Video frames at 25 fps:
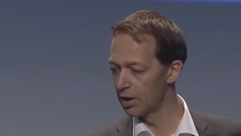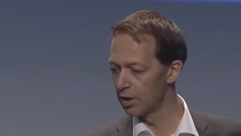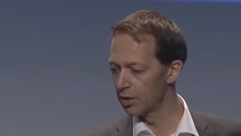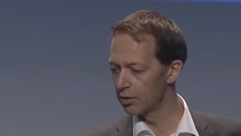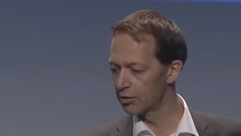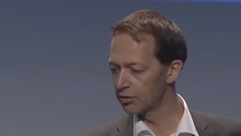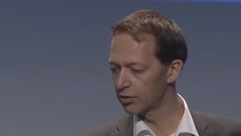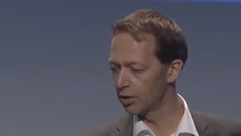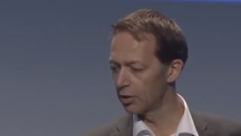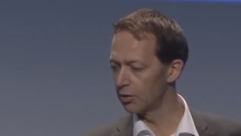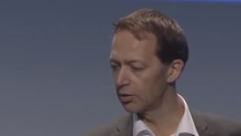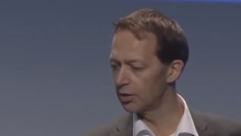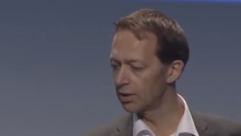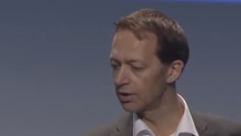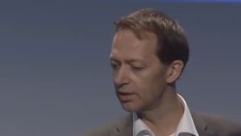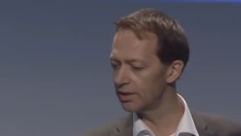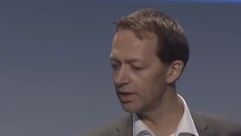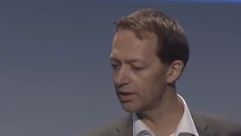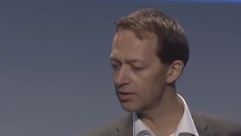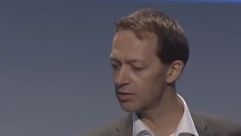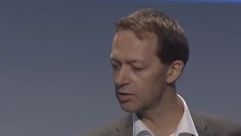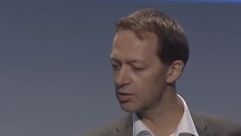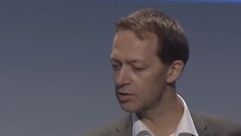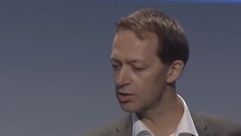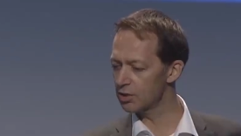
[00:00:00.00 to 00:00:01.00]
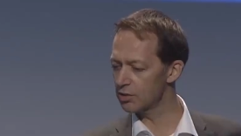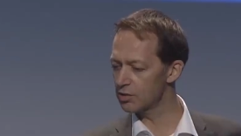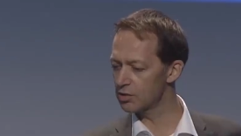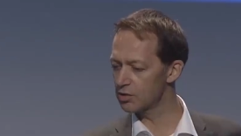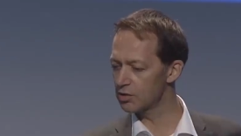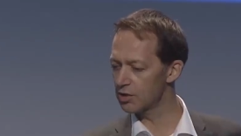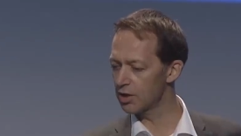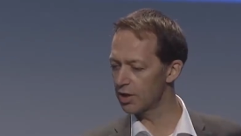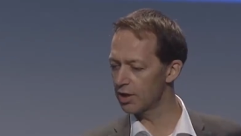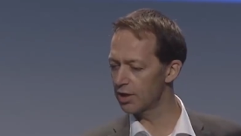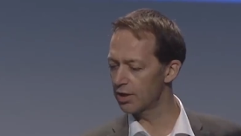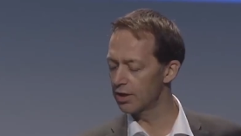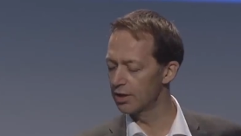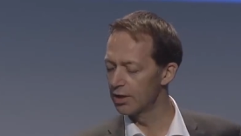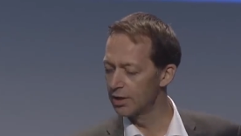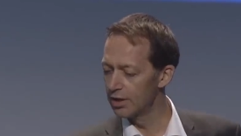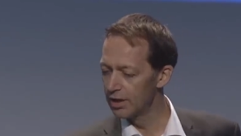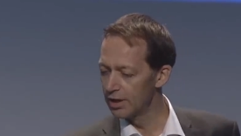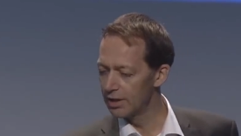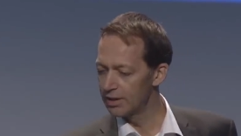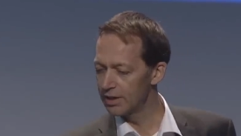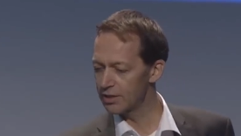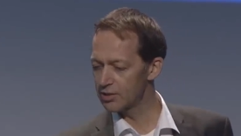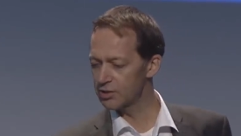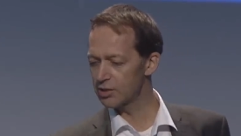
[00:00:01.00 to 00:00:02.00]
So let's
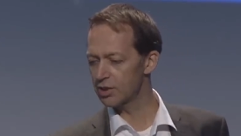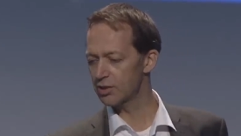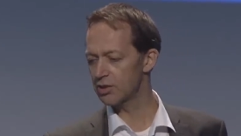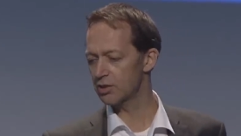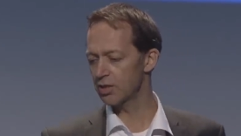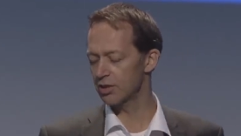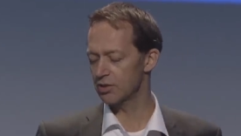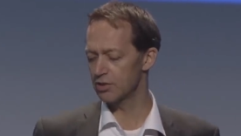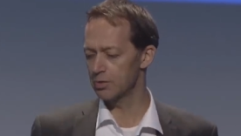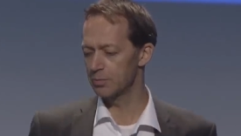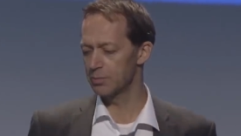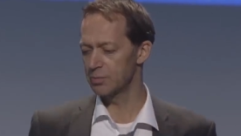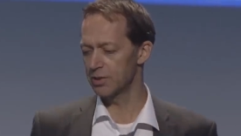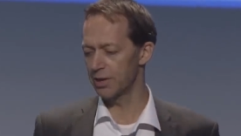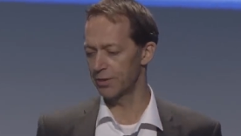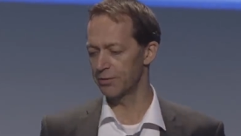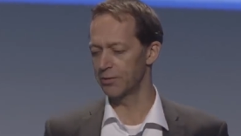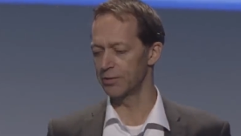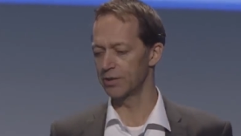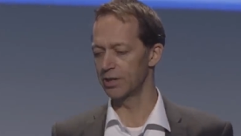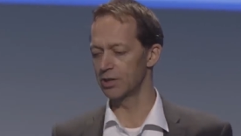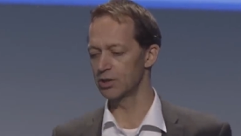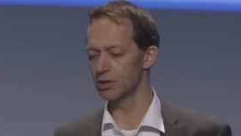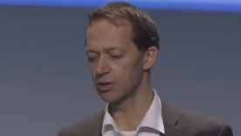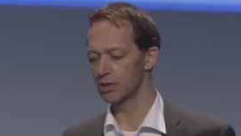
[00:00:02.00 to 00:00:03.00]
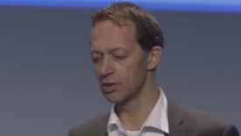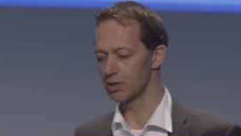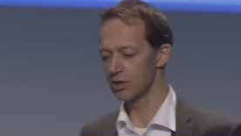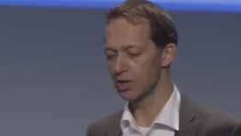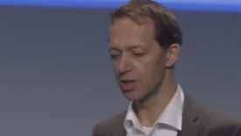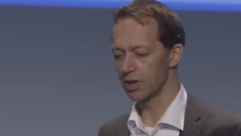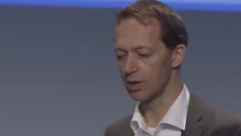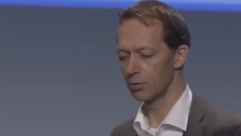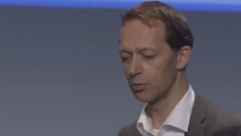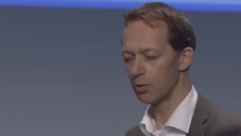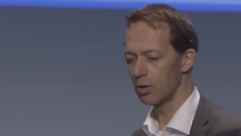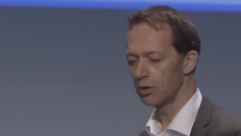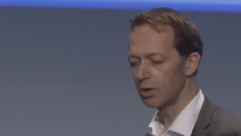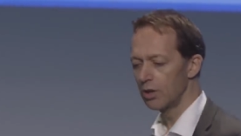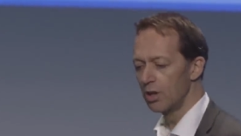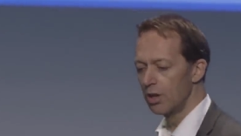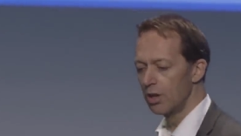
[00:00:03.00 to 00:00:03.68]
just get some definitions here. What